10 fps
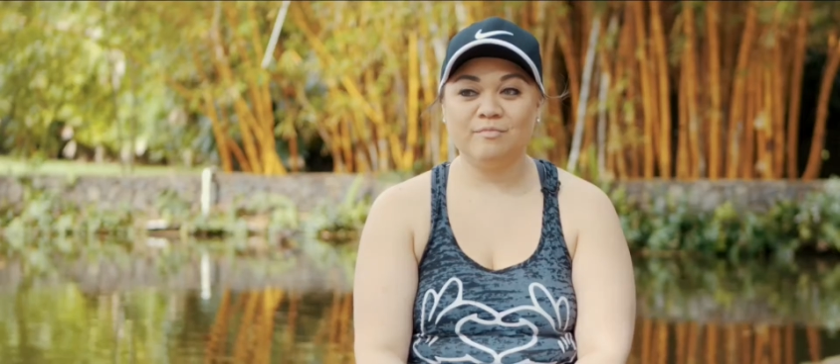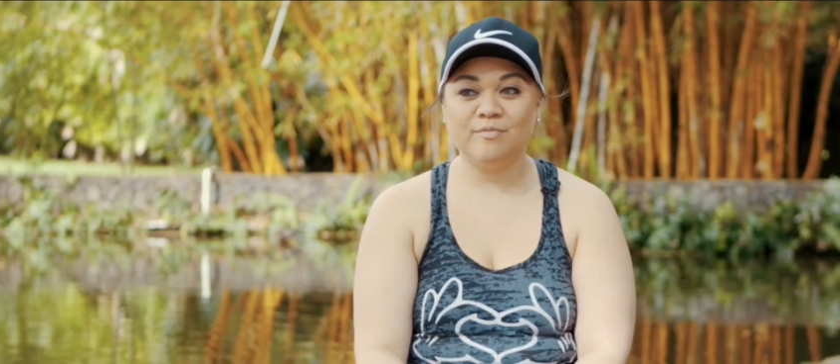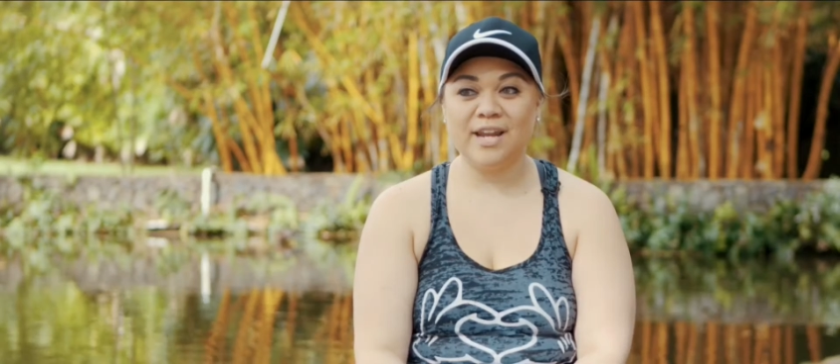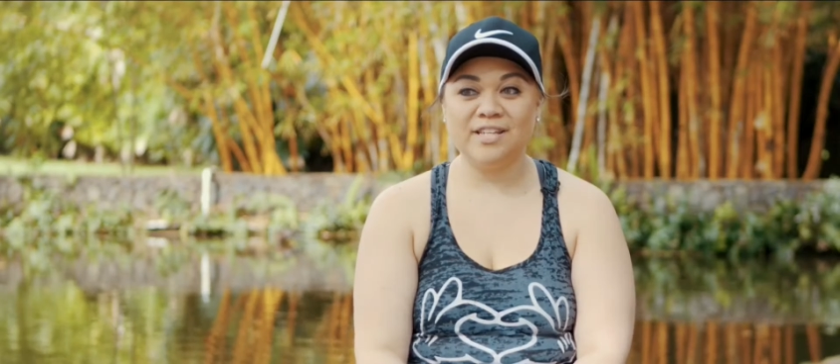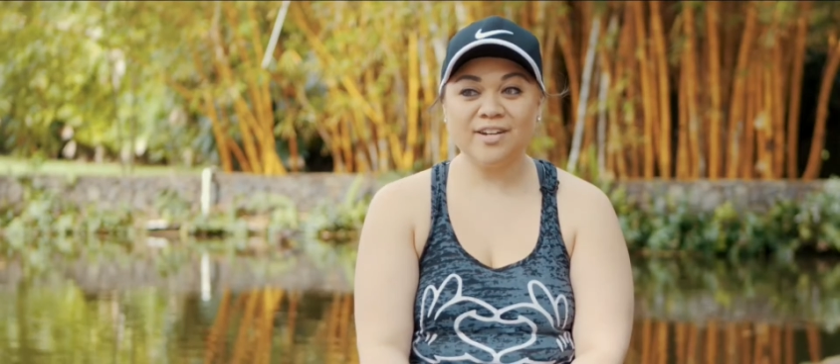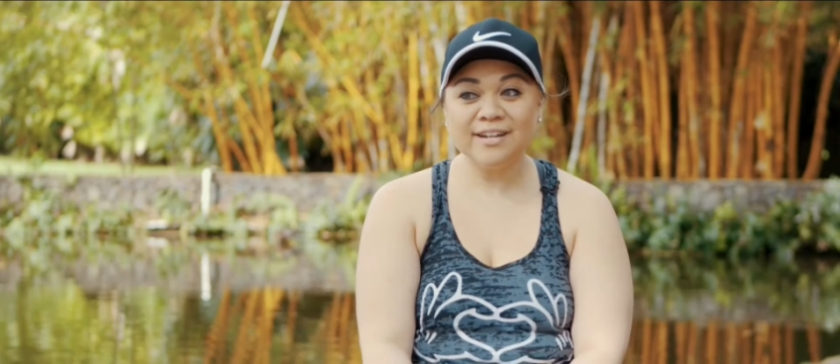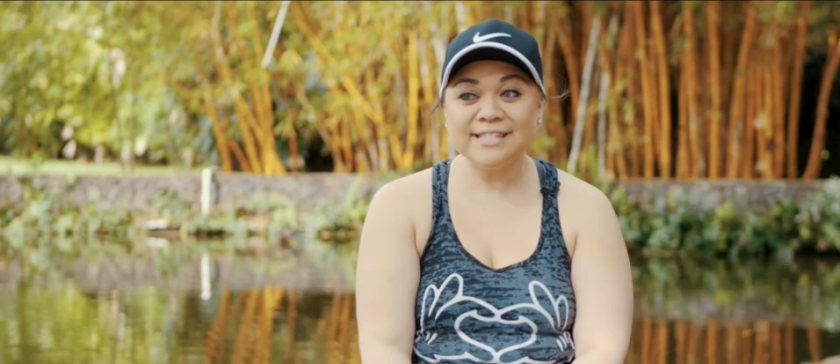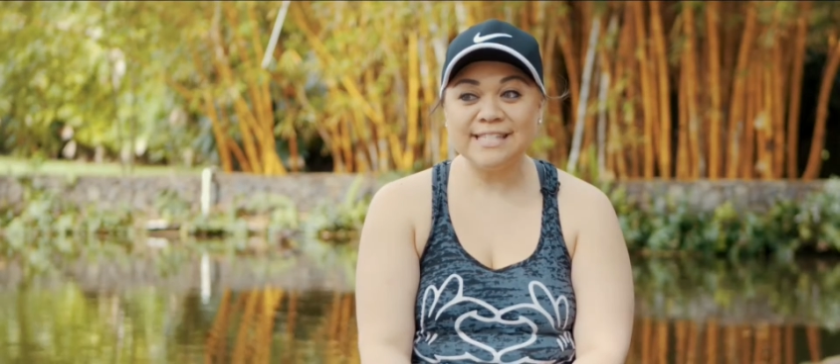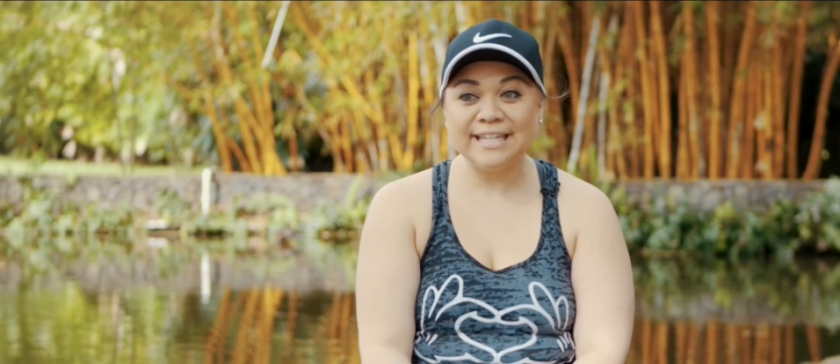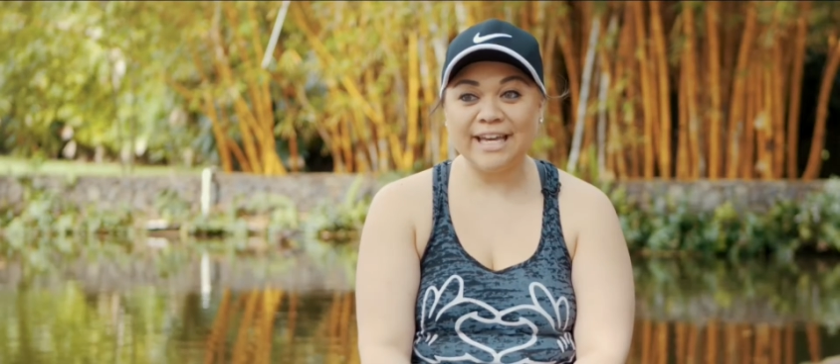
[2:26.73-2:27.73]
When I
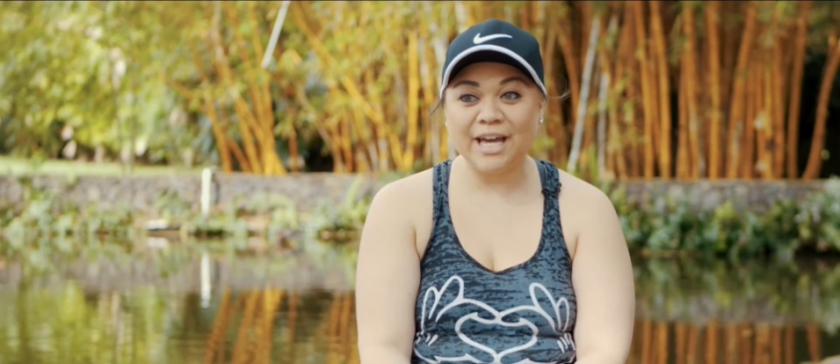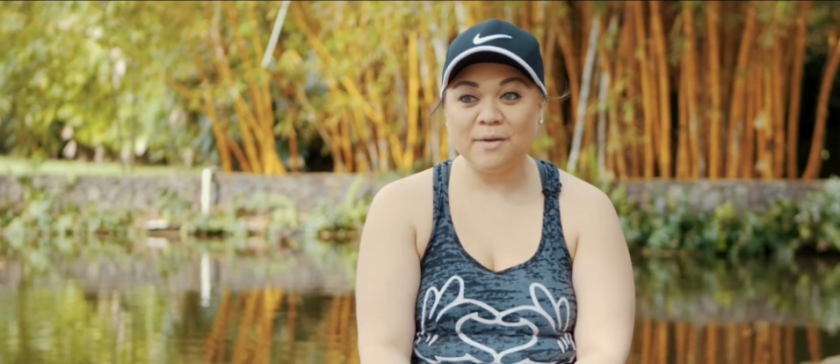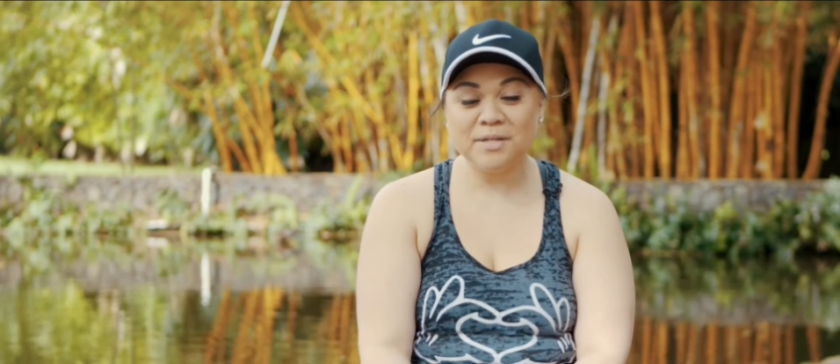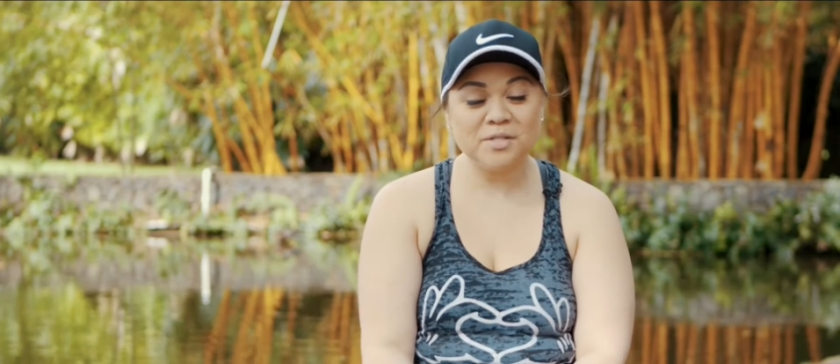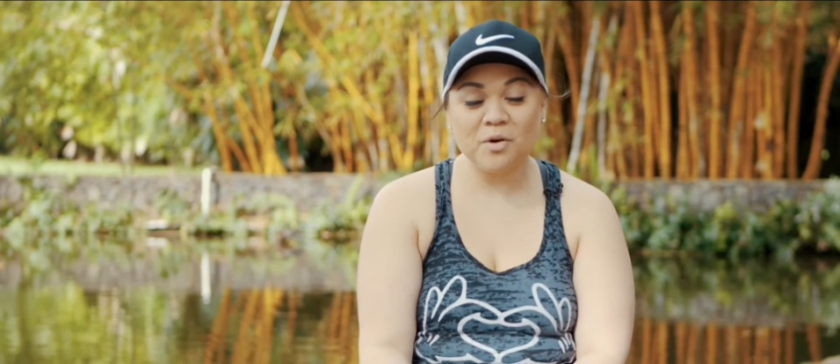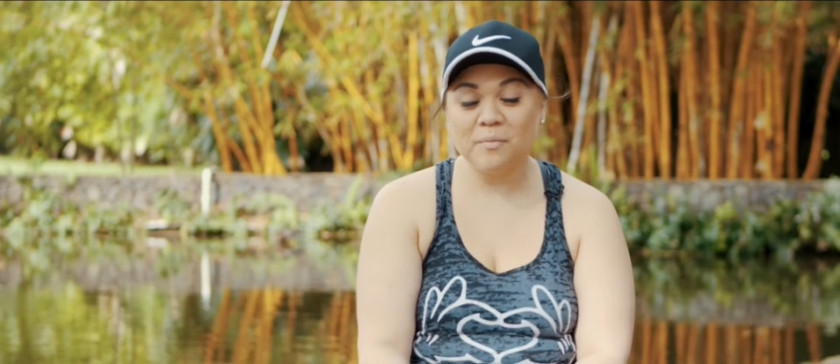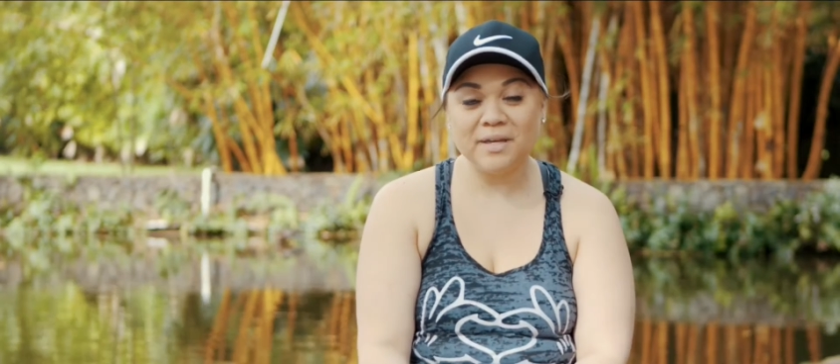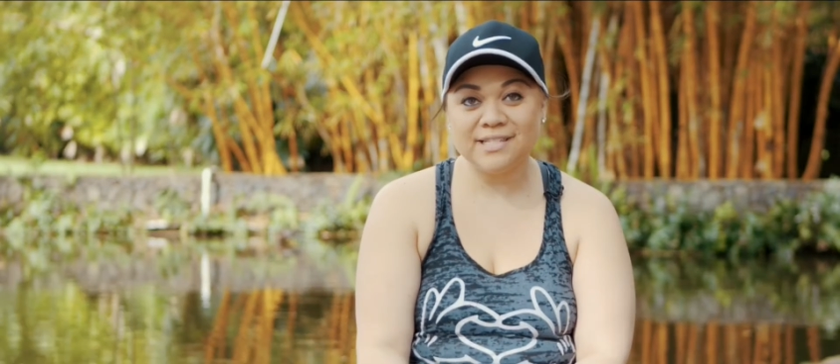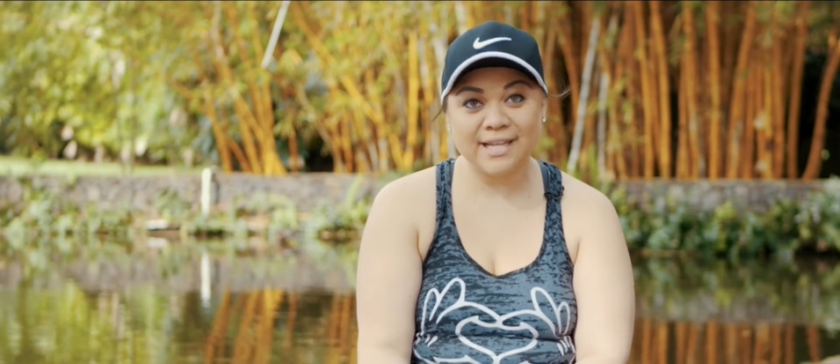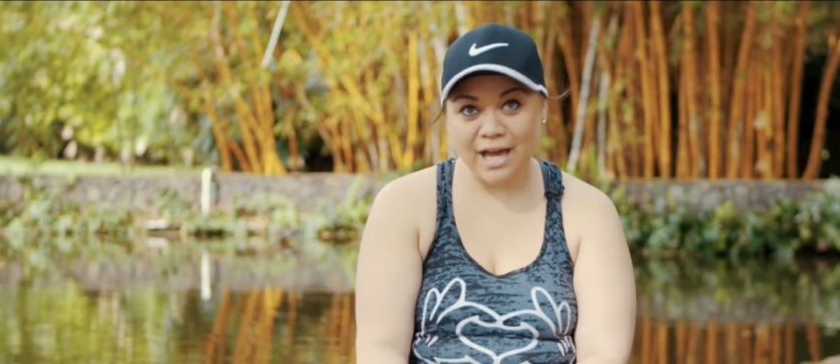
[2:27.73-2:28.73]
started seeing him, he told me,
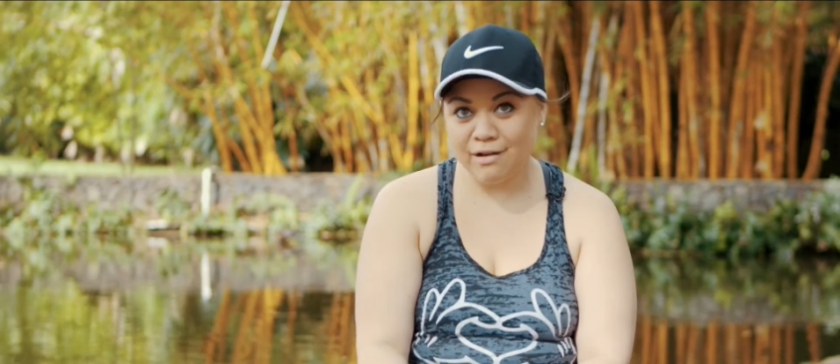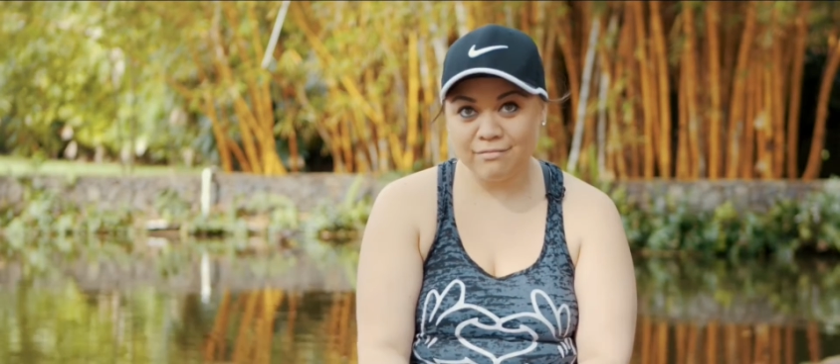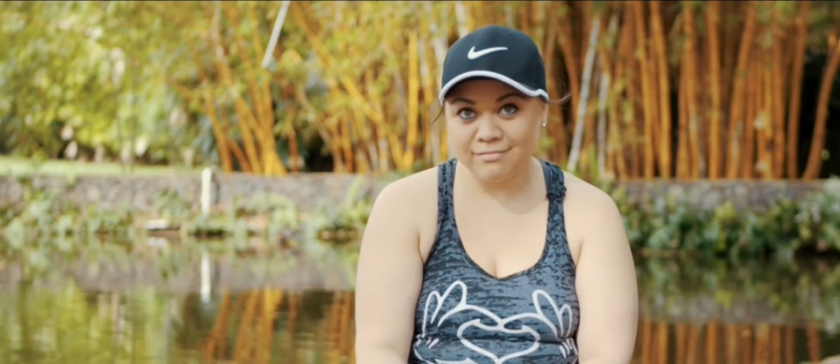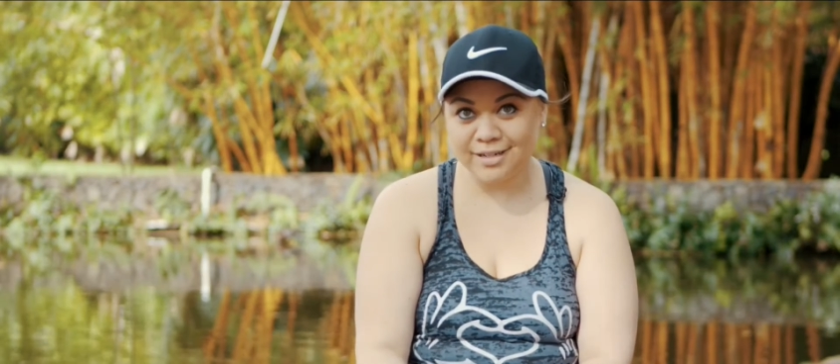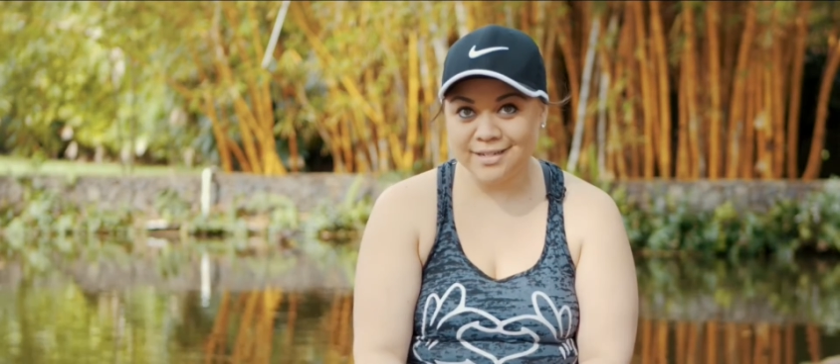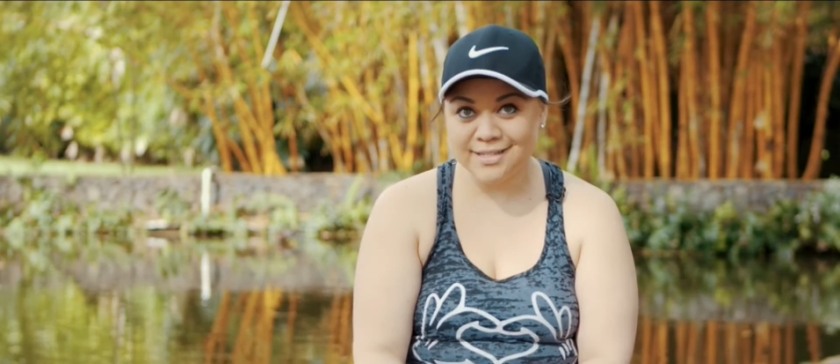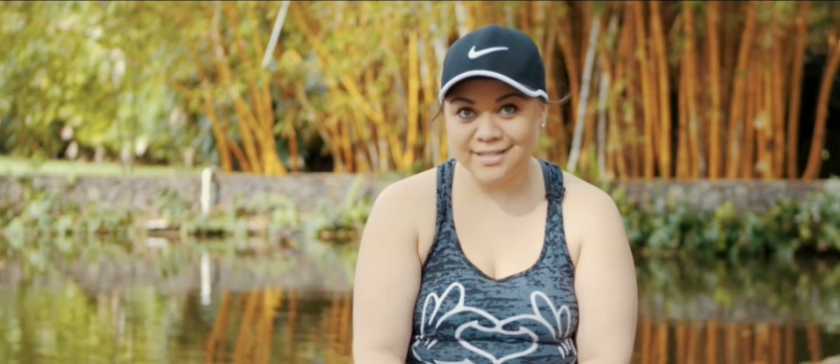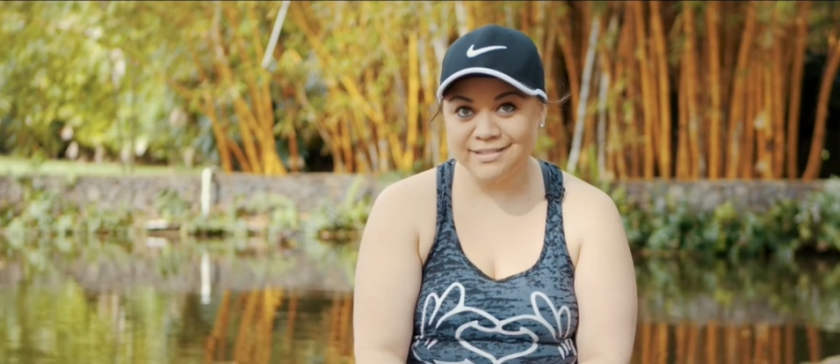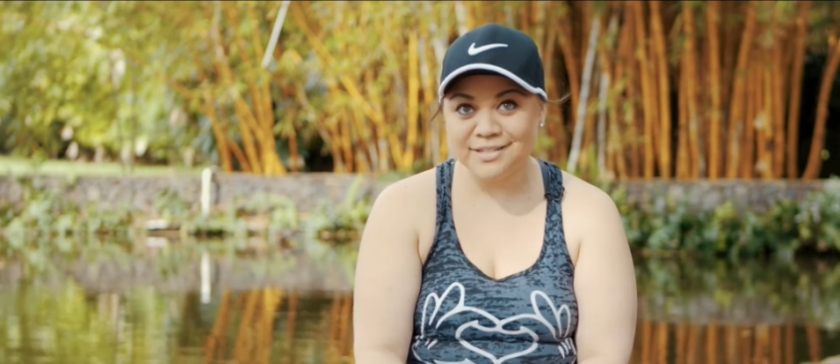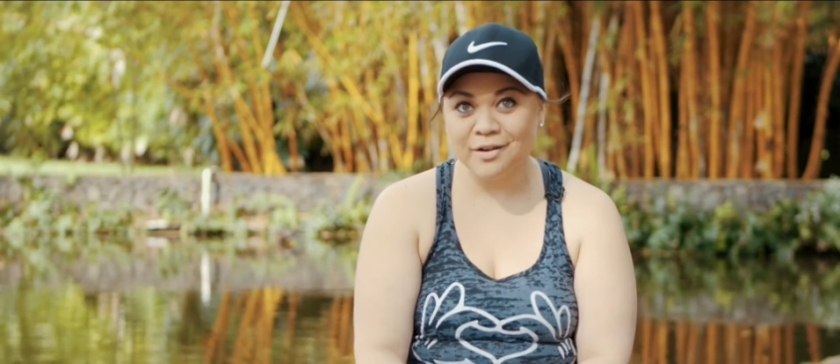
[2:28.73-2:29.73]
he's like, I don't want a
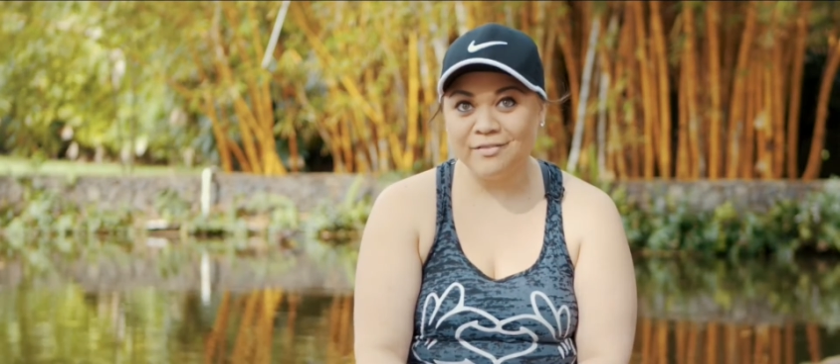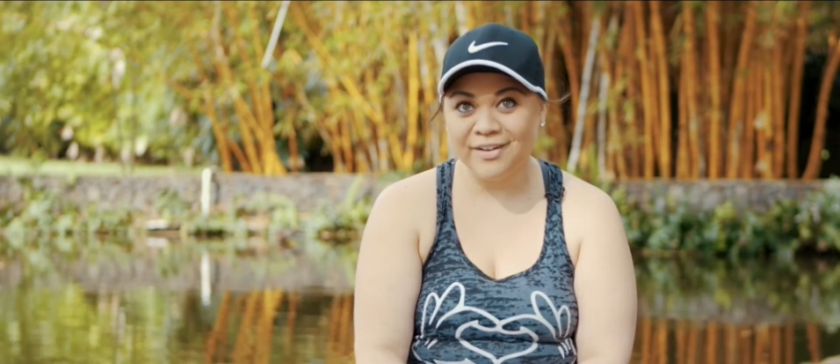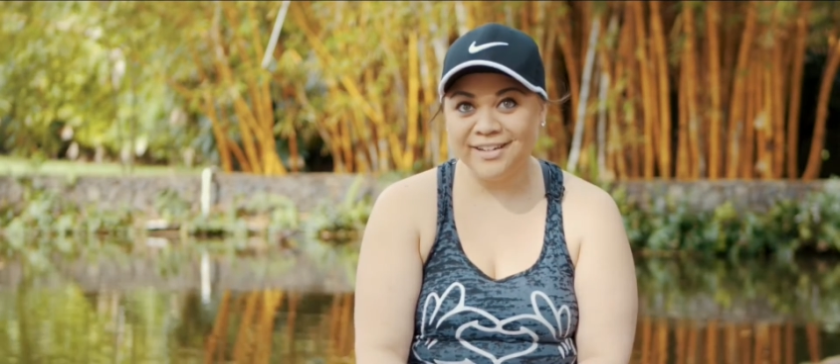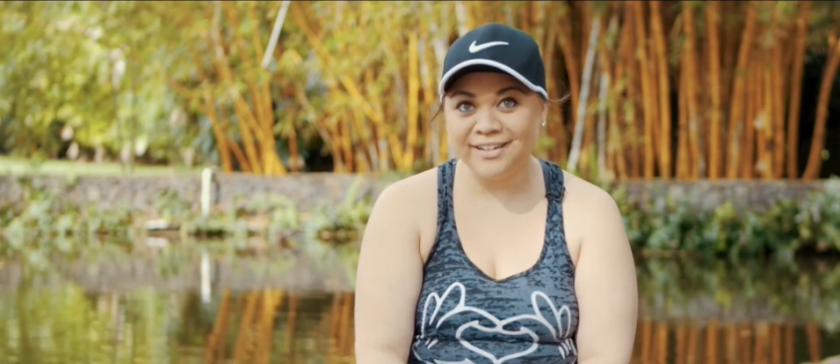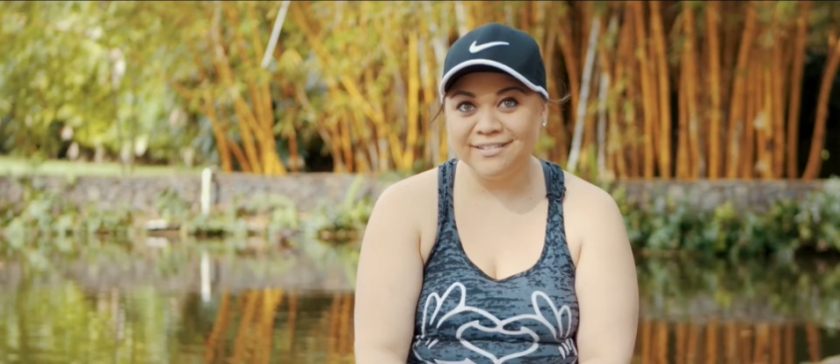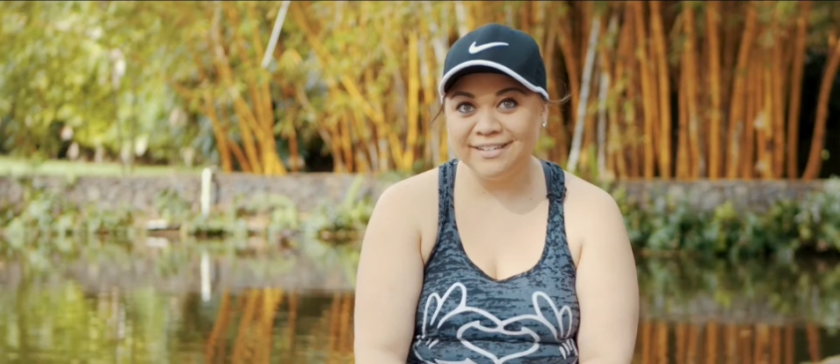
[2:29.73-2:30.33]
serious girlfriend,